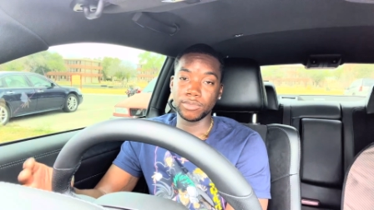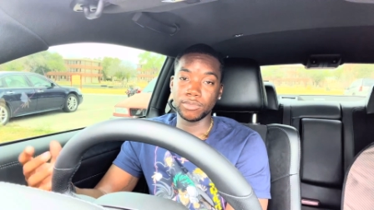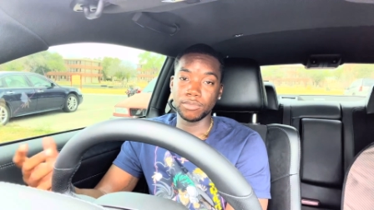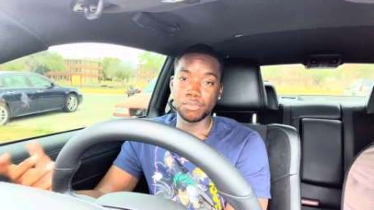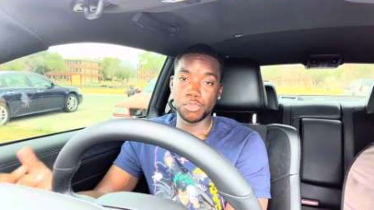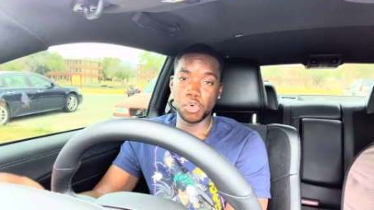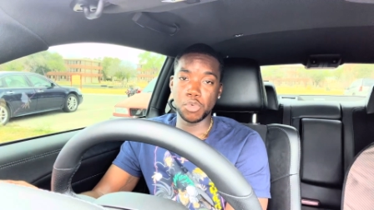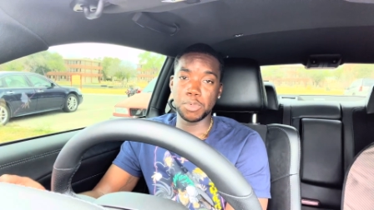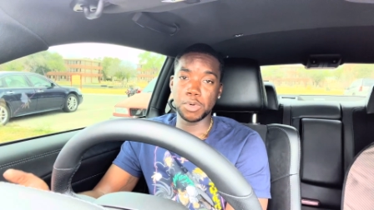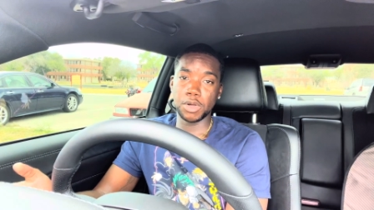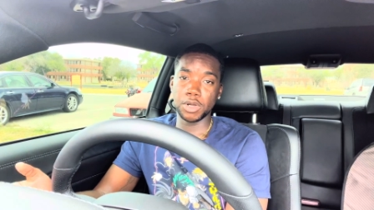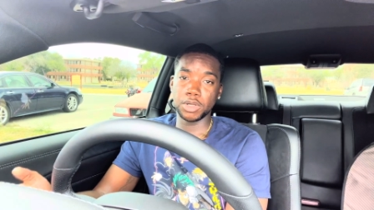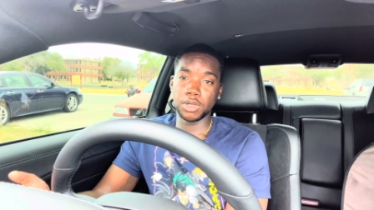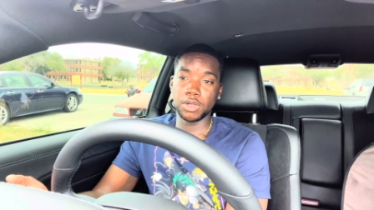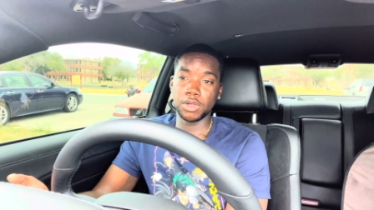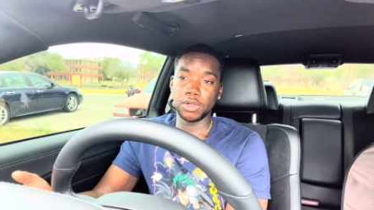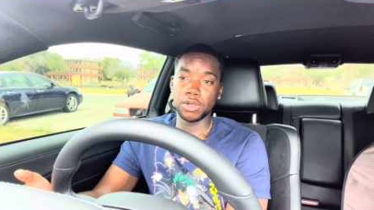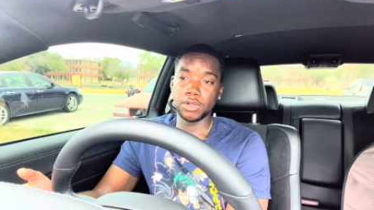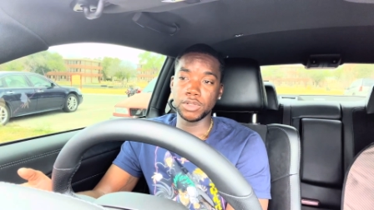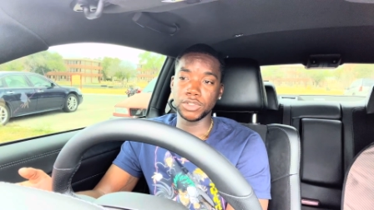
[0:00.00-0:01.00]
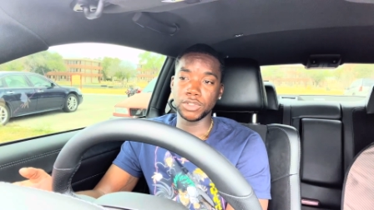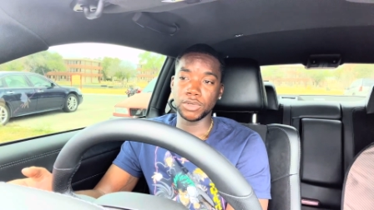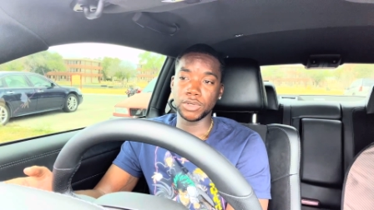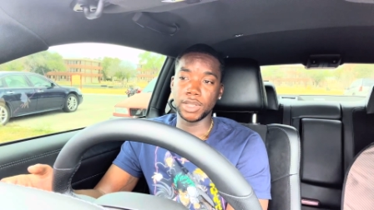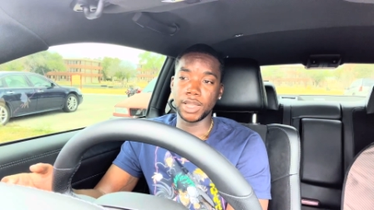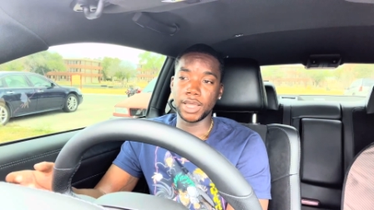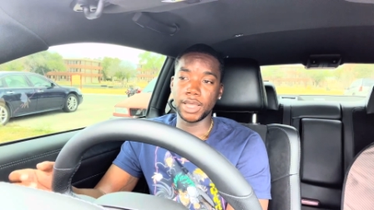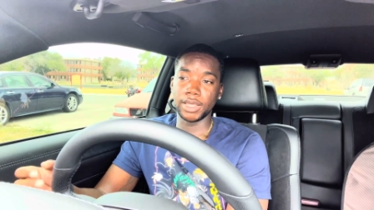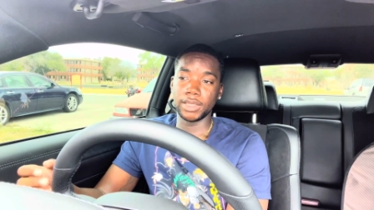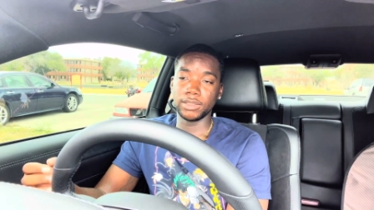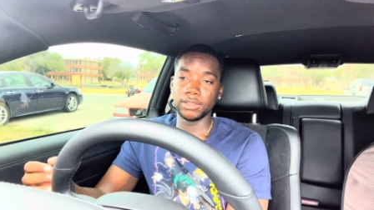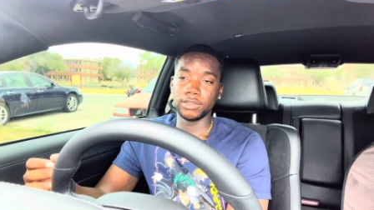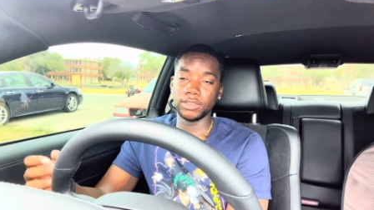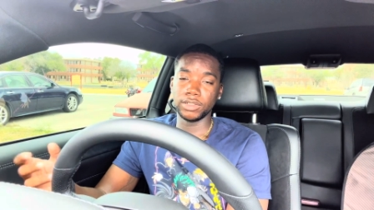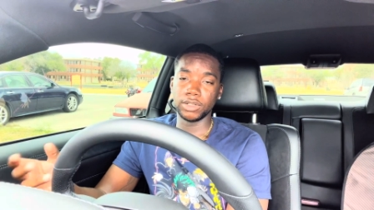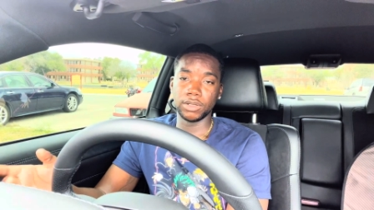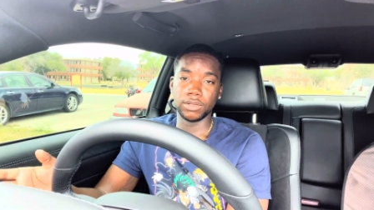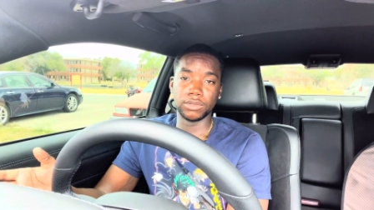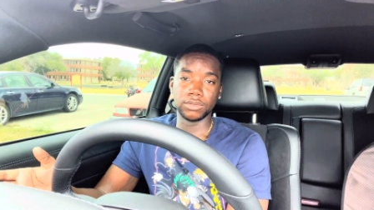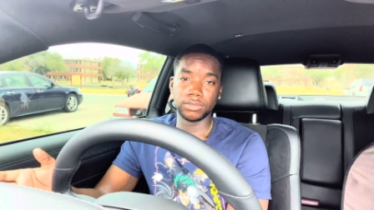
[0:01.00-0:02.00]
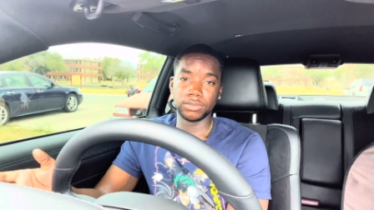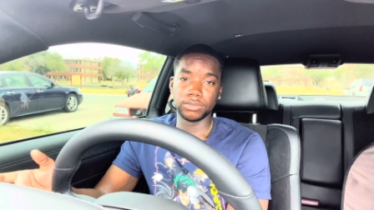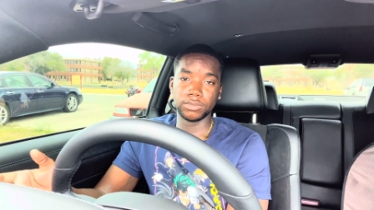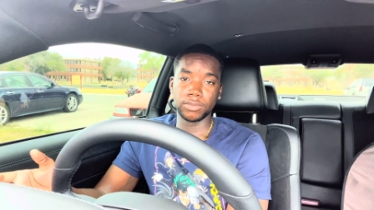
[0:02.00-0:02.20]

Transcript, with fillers: Mopar cars or like, you know,